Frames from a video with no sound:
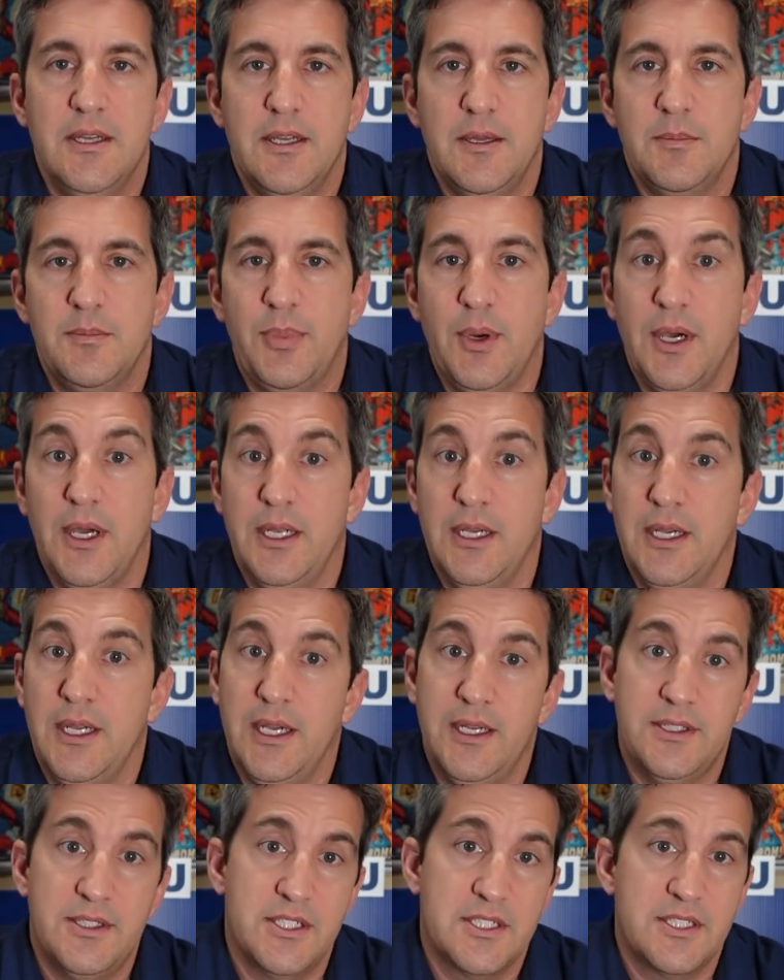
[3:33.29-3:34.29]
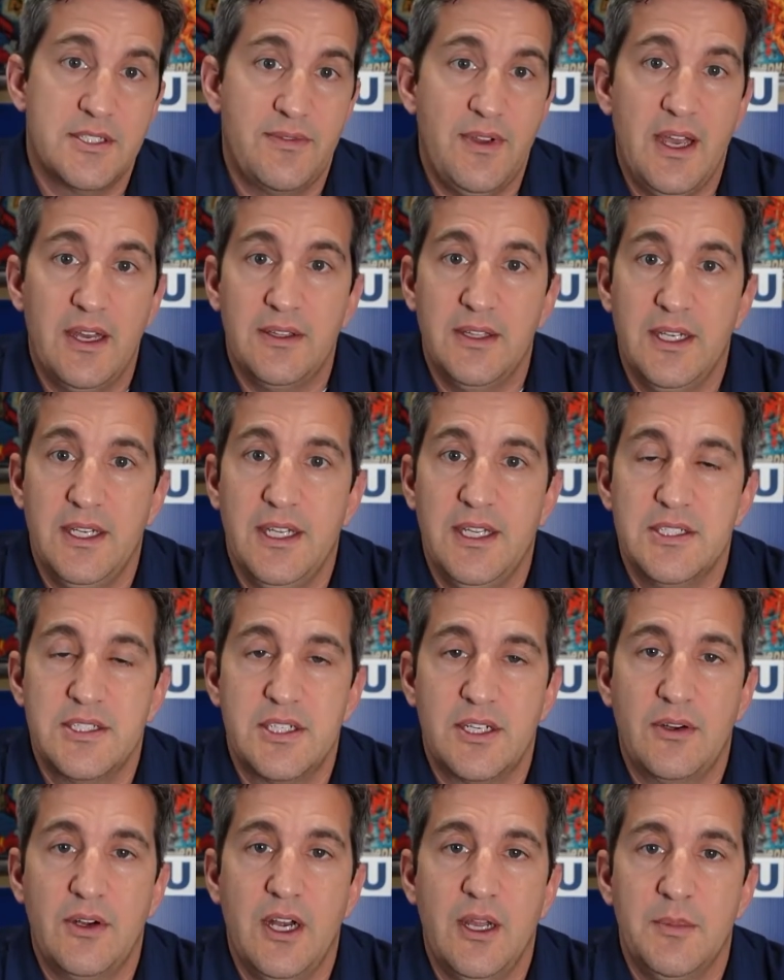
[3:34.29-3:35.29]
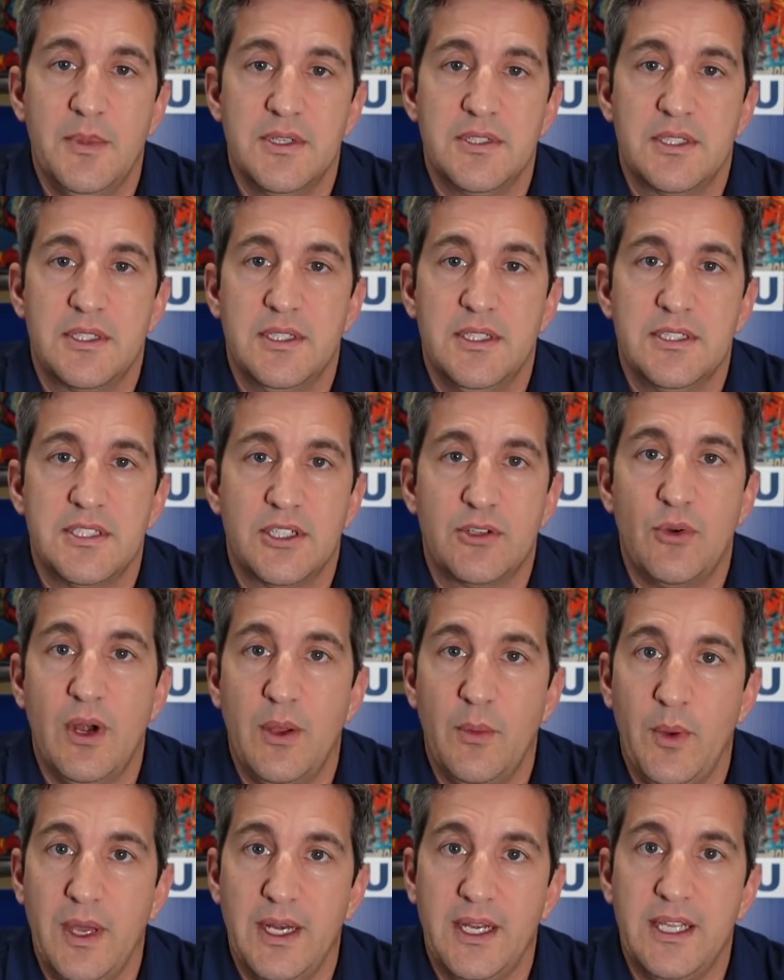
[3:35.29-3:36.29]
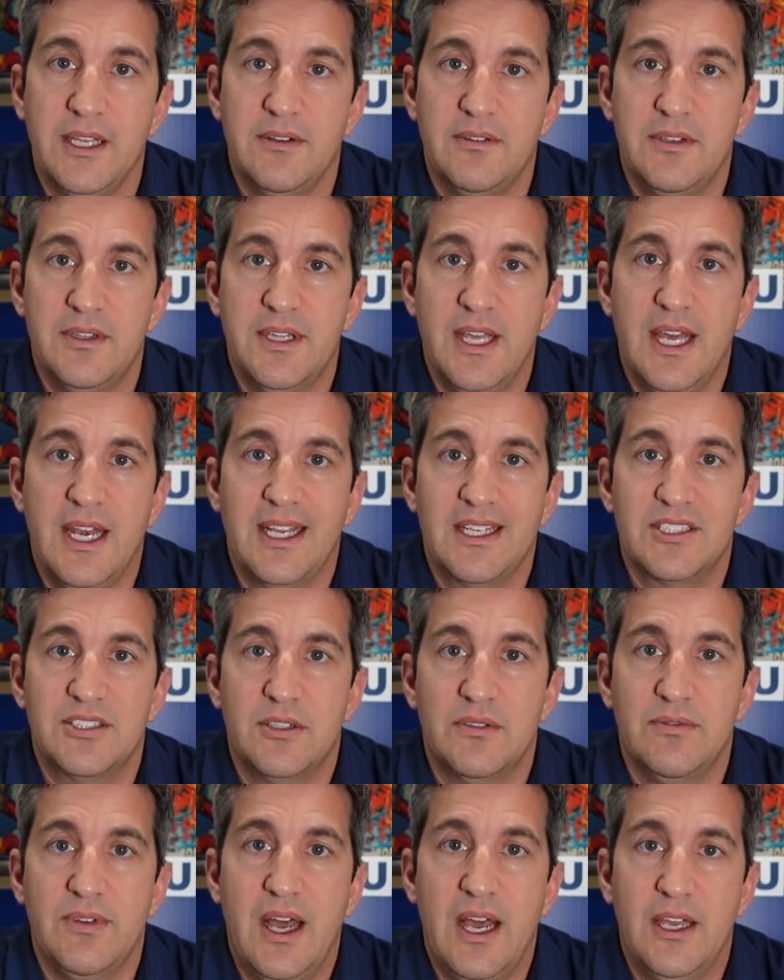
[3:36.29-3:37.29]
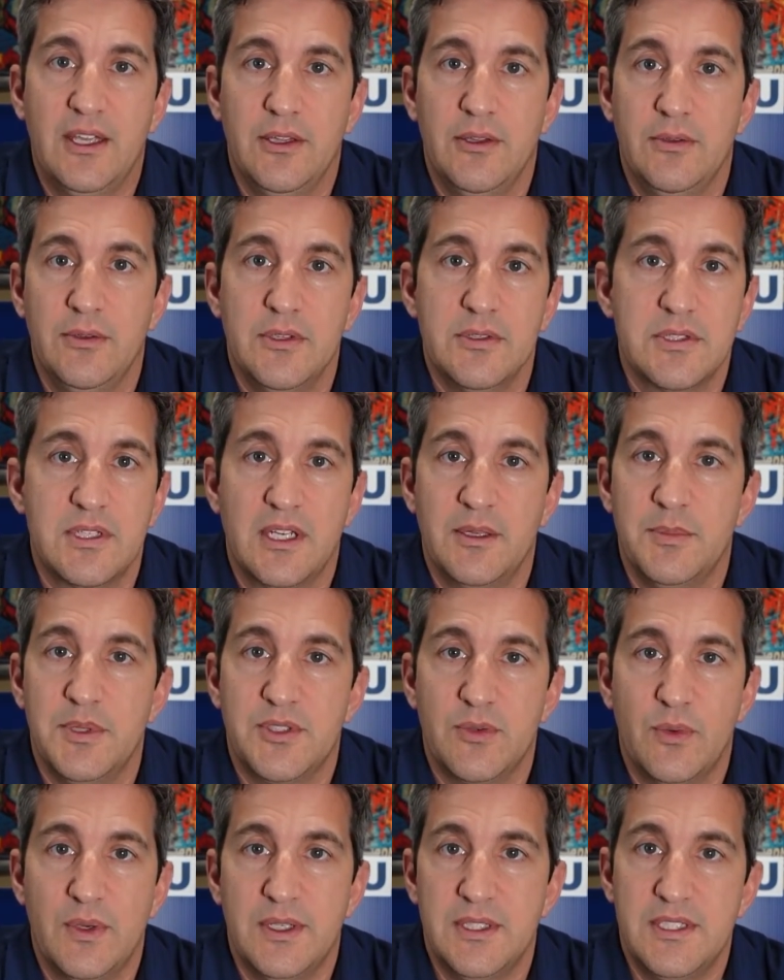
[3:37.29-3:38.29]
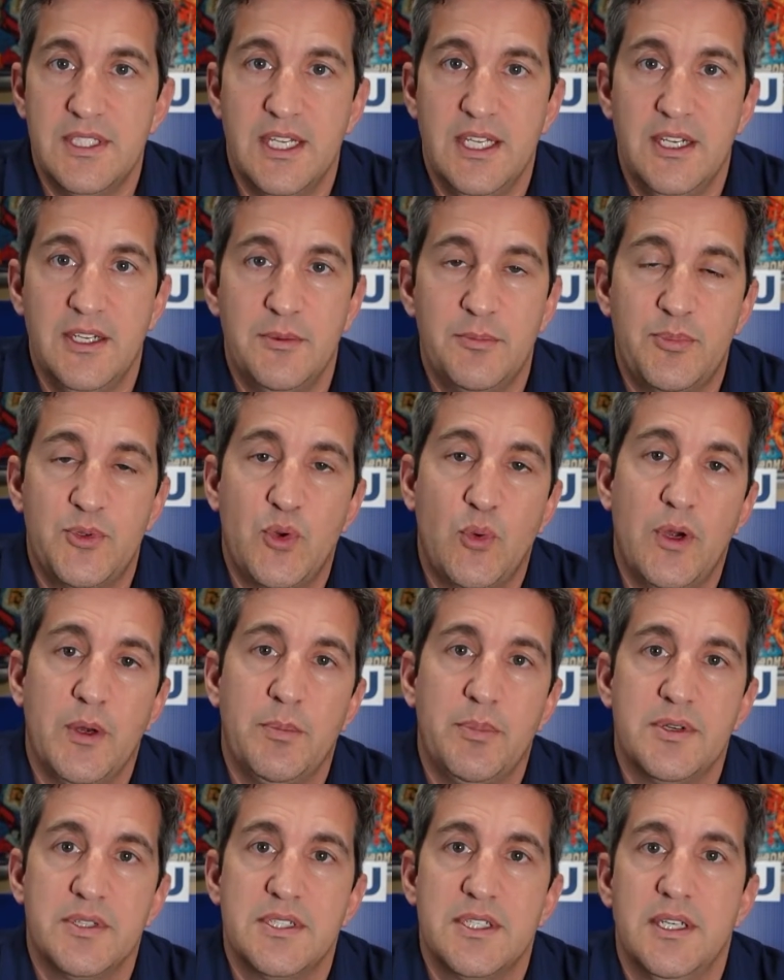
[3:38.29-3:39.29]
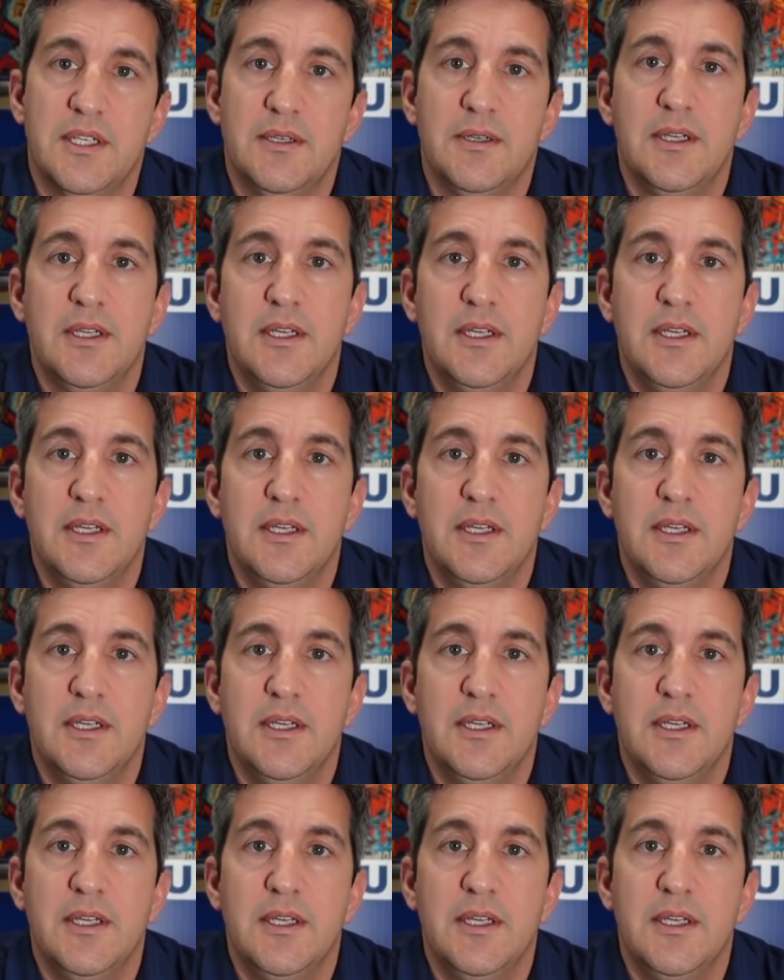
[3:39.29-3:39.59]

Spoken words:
But I just found that Instagram, it's a great way to get that extra value, usually between 10 and 20%